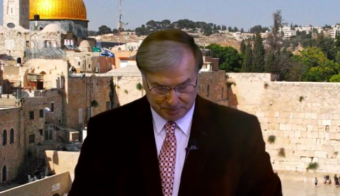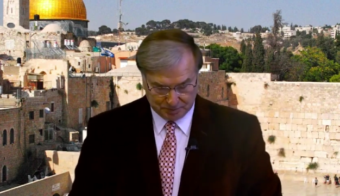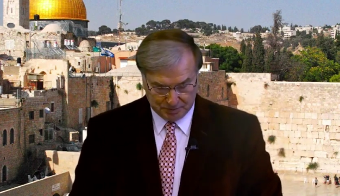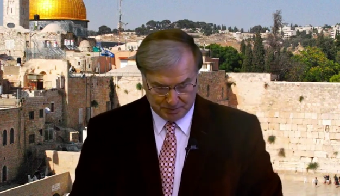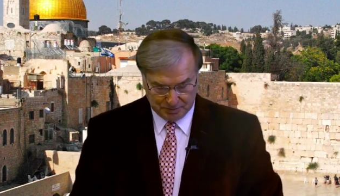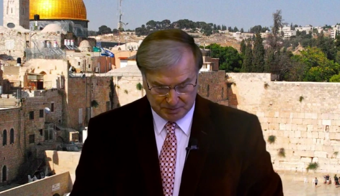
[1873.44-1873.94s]

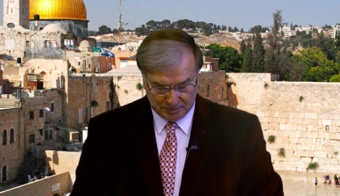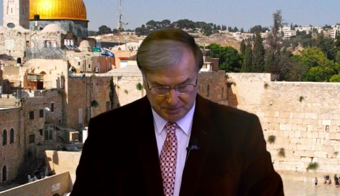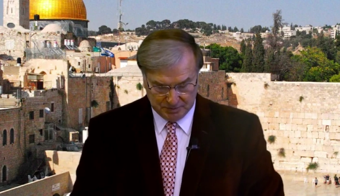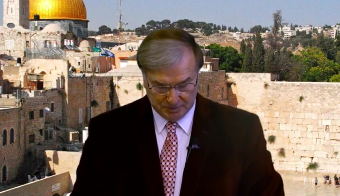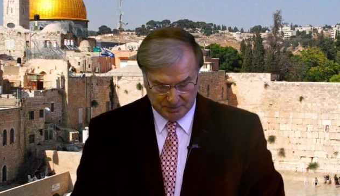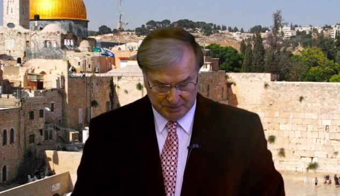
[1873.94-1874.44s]

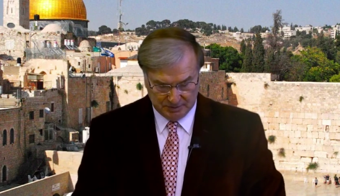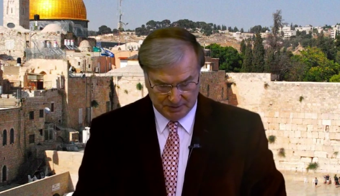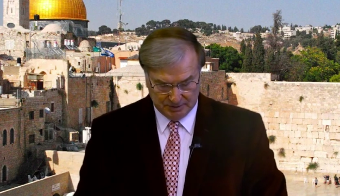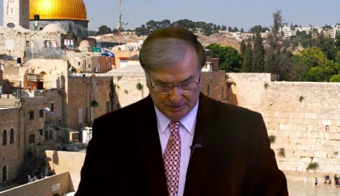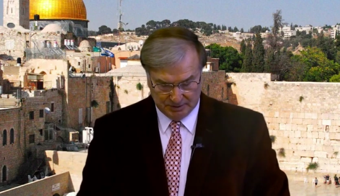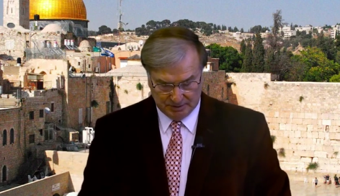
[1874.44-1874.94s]

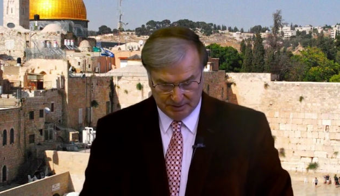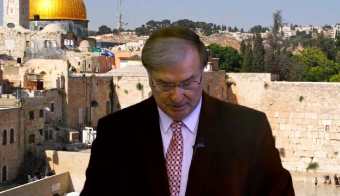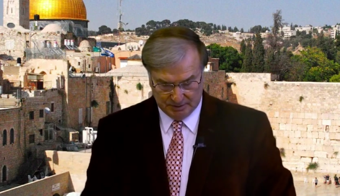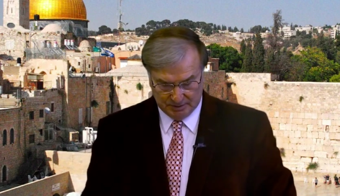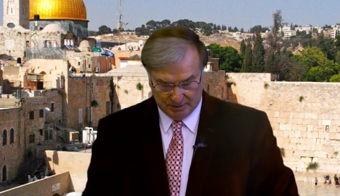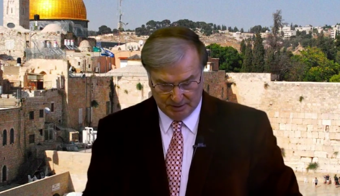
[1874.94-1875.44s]

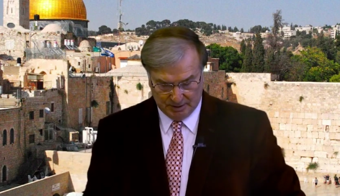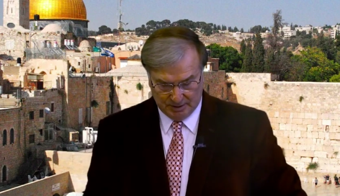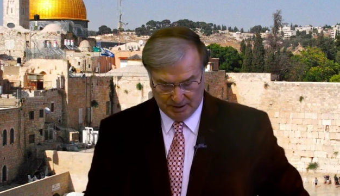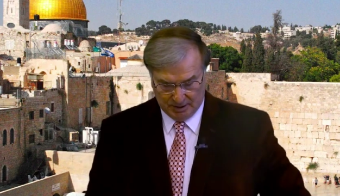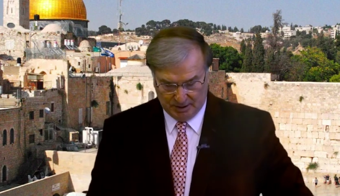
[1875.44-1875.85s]
Nothing is said.